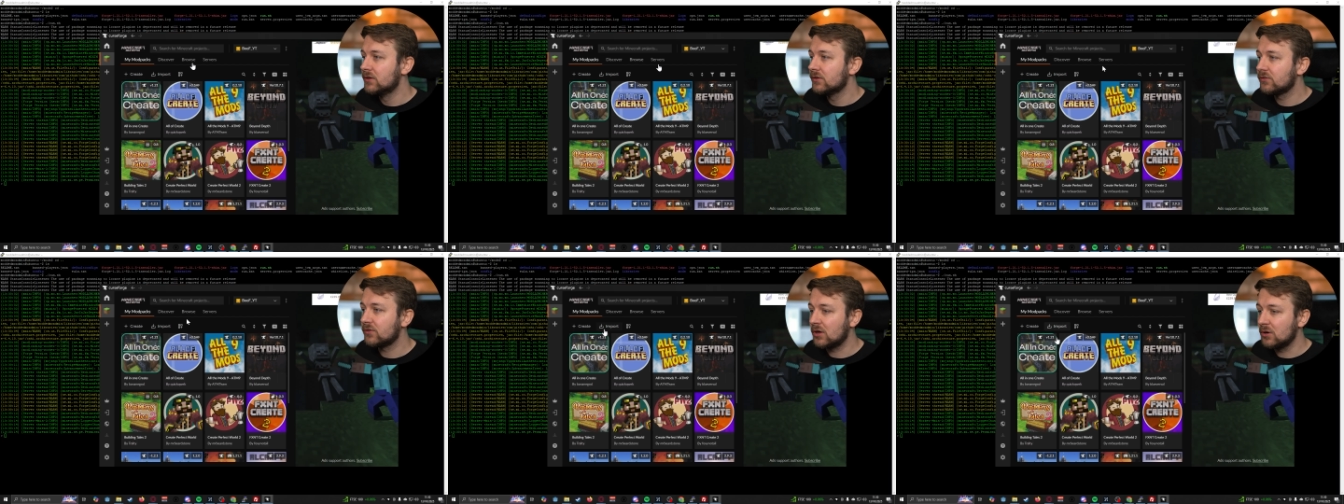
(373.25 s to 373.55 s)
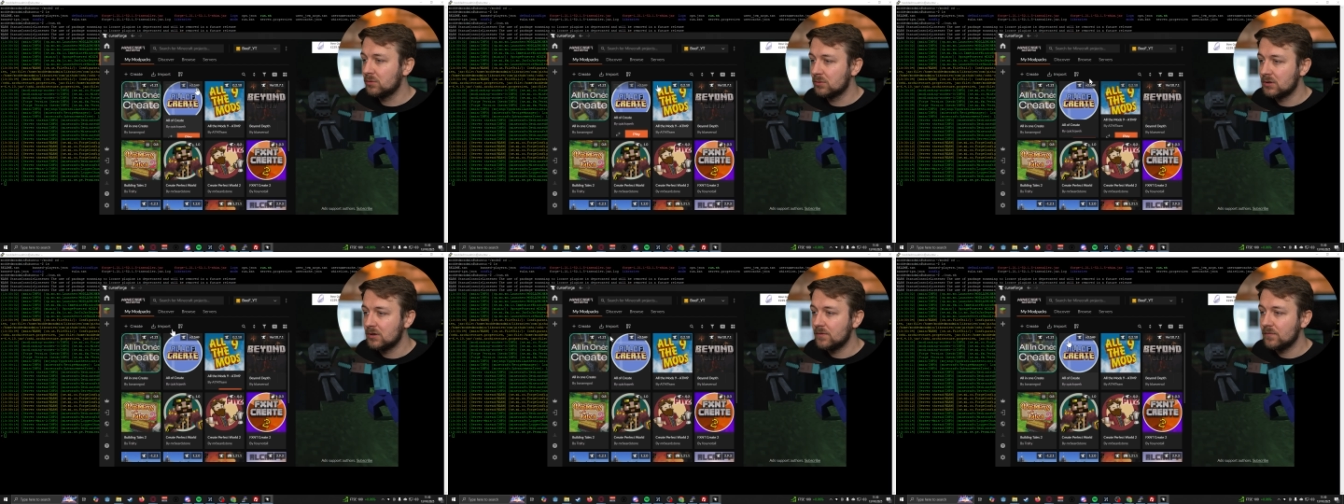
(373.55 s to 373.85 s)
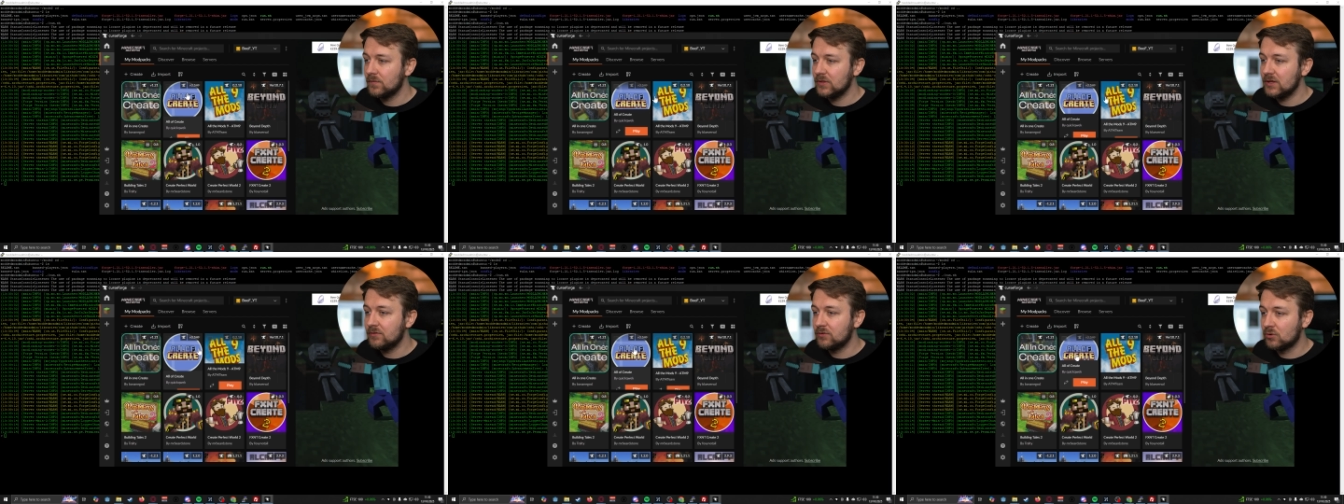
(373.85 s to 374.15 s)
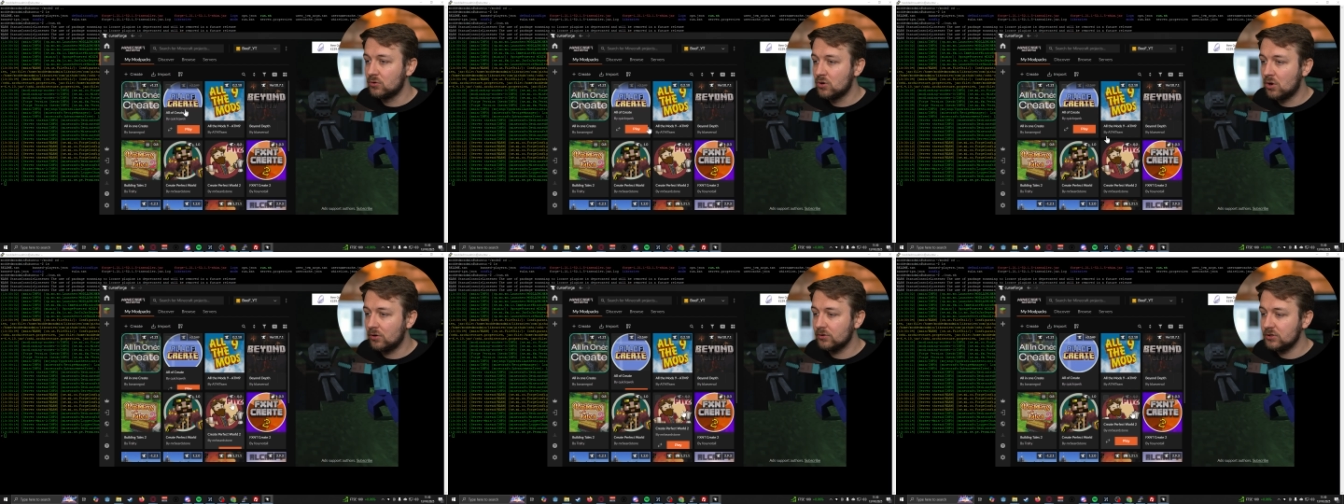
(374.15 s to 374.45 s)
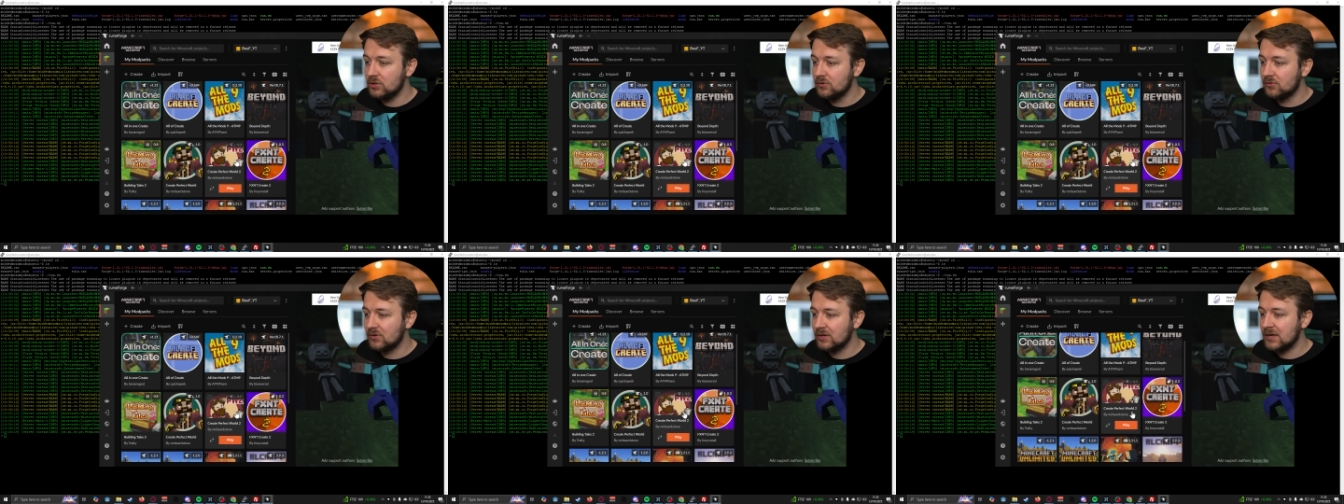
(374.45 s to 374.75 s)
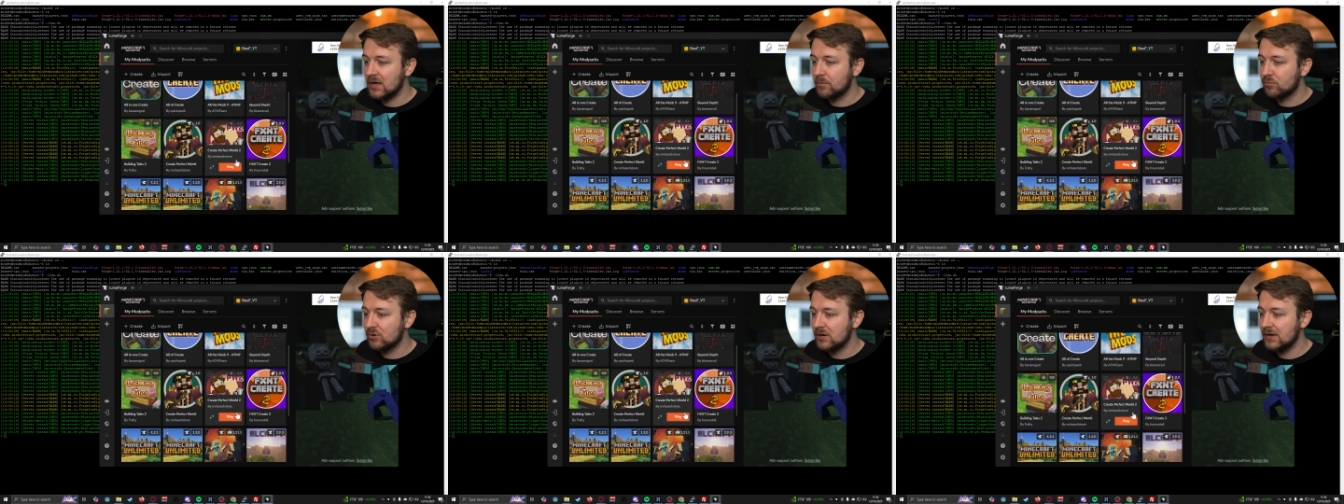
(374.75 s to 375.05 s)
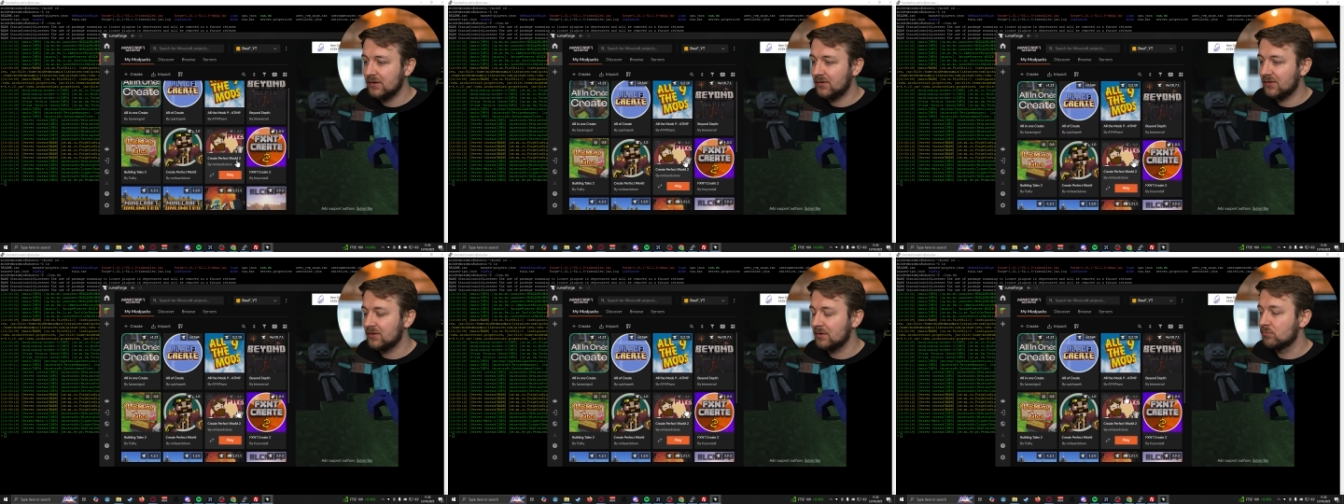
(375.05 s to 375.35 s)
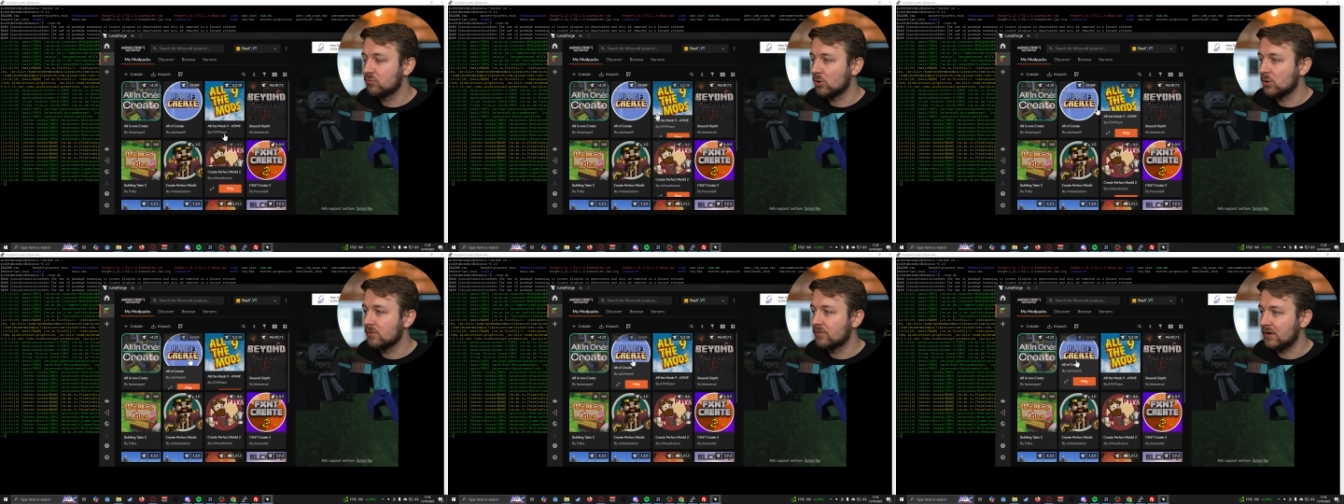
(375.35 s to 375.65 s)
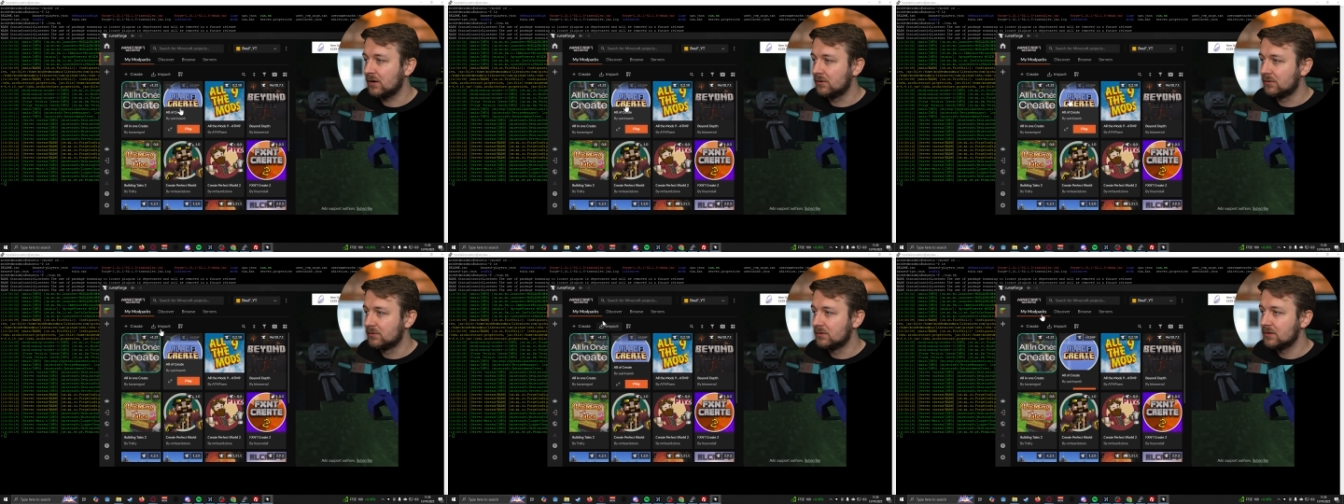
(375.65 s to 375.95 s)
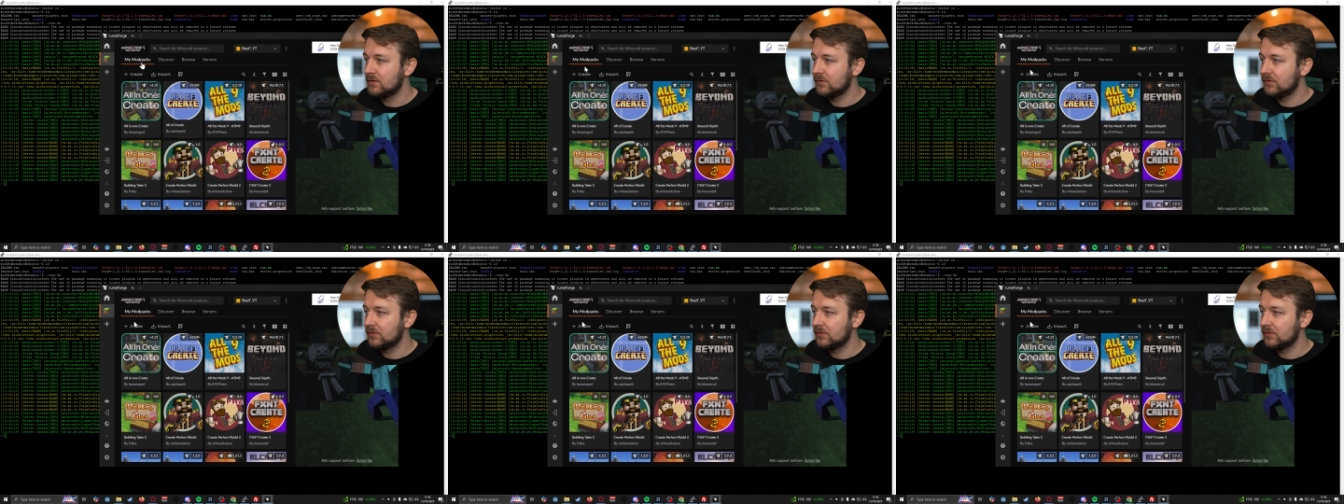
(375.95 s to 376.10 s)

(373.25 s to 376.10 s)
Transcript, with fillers: So if you're not using a pre-existing profile,